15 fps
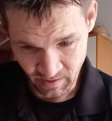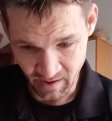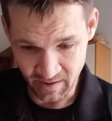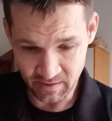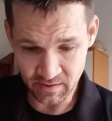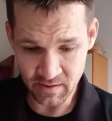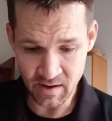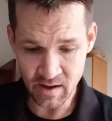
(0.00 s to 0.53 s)
I
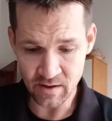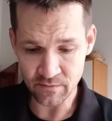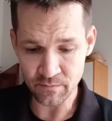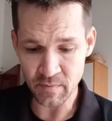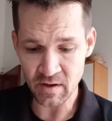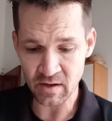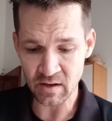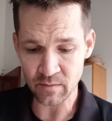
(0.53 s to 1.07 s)
didn't have
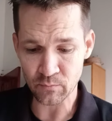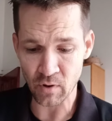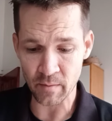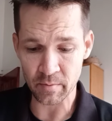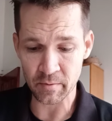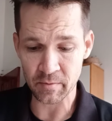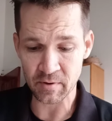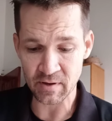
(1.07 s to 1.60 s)
many,
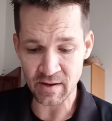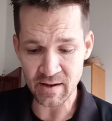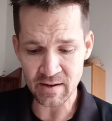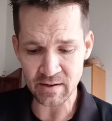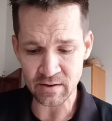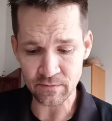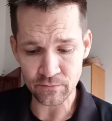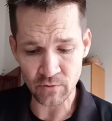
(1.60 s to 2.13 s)
probably
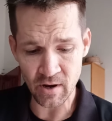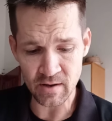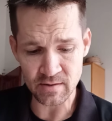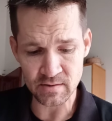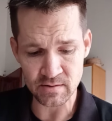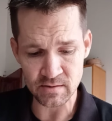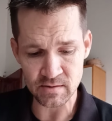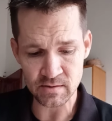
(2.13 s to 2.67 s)
any,
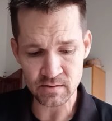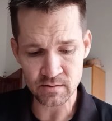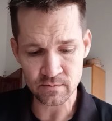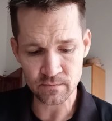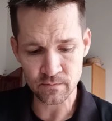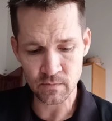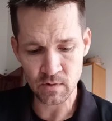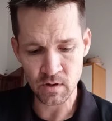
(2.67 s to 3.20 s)
friends.
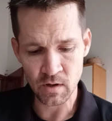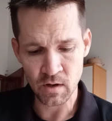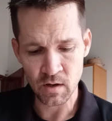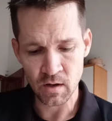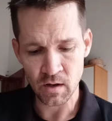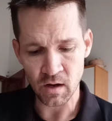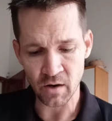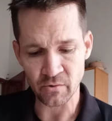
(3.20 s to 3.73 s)

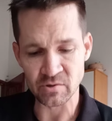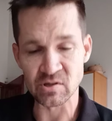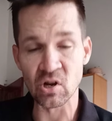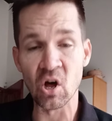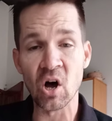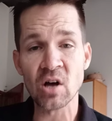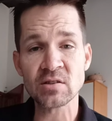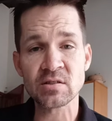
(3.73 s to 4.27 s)
I was
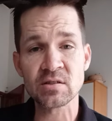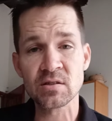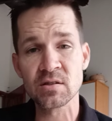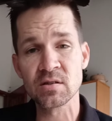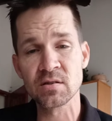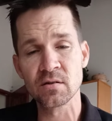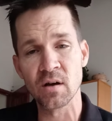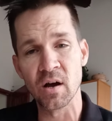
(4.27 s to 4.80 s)

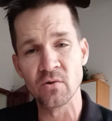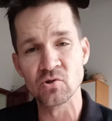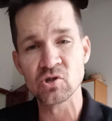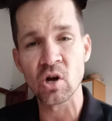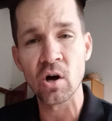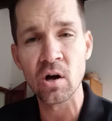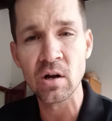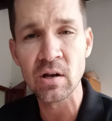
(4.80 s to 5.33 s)
lost, I was
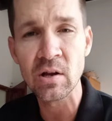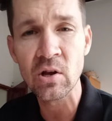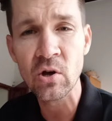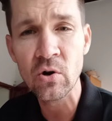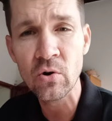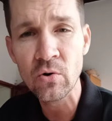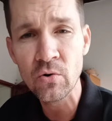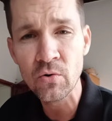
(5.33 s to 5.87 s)
all
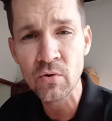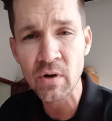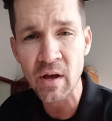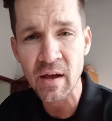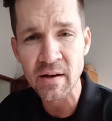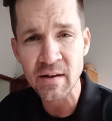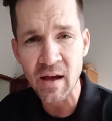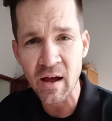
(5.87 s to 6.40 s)
alone,
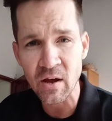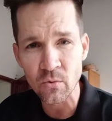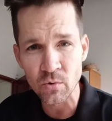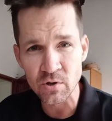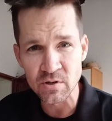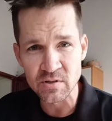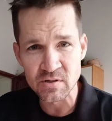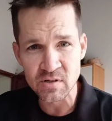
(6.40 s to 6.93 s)
and I
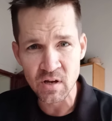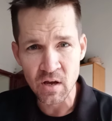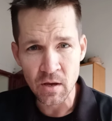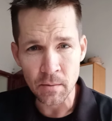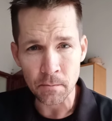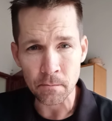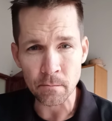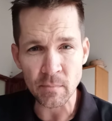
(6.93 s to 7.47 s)
was
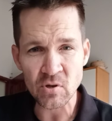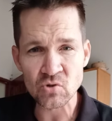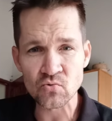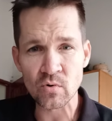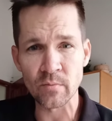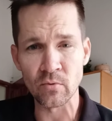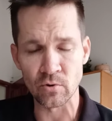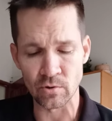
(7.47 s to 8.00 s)

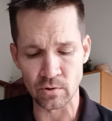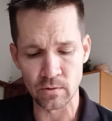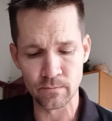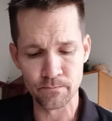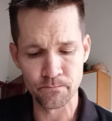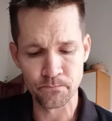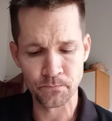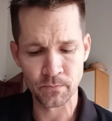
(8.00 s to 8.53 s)
miserable.
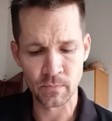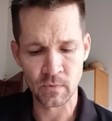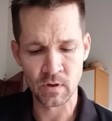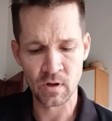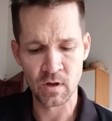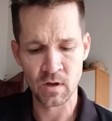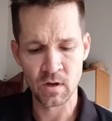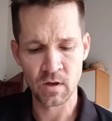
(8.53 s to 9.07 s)

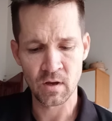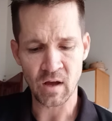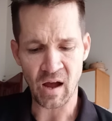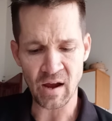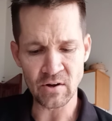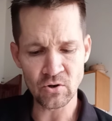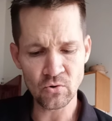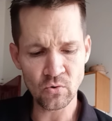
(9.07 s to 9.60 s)

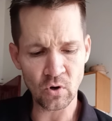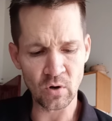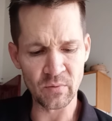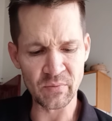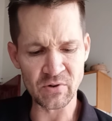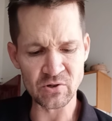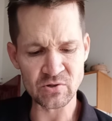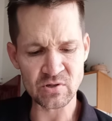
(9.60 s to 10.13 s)
I knew
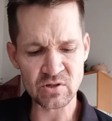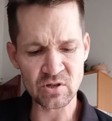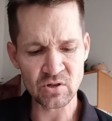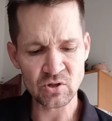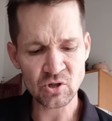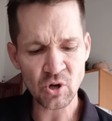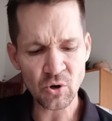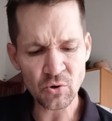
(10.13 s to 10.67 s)

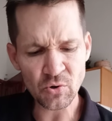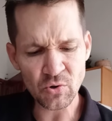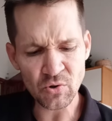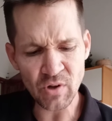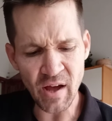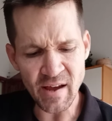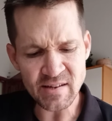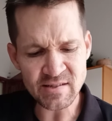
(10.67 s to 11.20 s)
almost
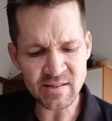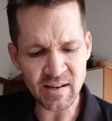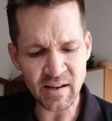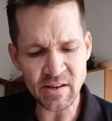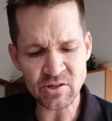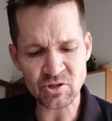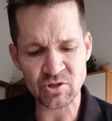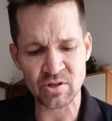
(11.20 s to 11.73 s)
total
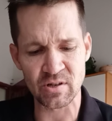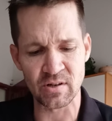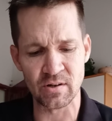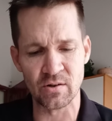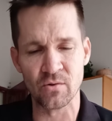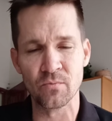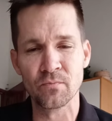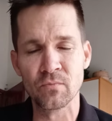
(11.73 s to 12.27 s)
isolation
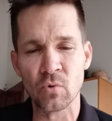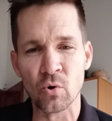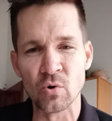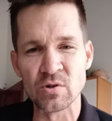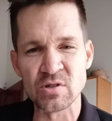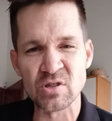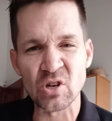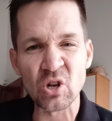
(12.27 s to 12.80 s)

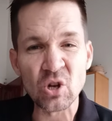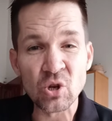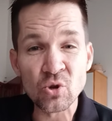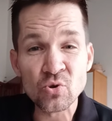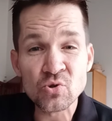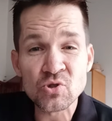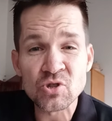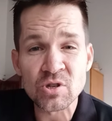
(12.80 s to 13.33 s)
or
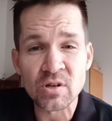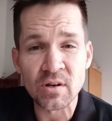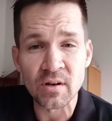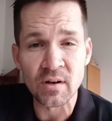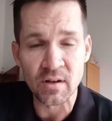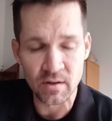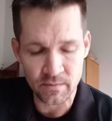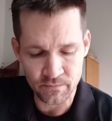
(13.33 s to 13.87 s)

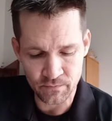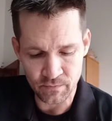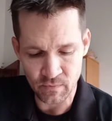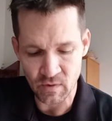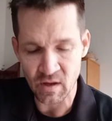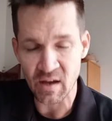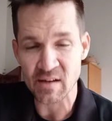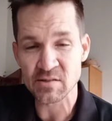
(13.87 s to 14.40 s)
seclusion
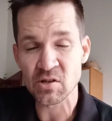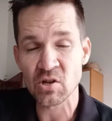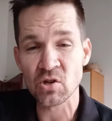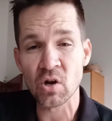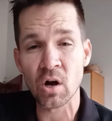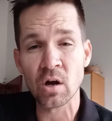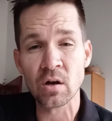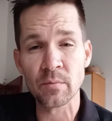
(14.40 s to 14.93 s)
as a
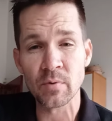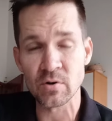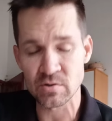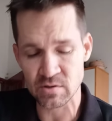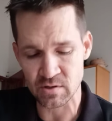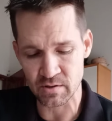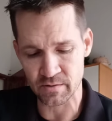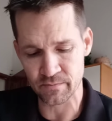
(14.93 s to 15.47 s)
young
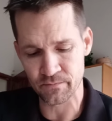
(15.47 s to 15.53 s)
person.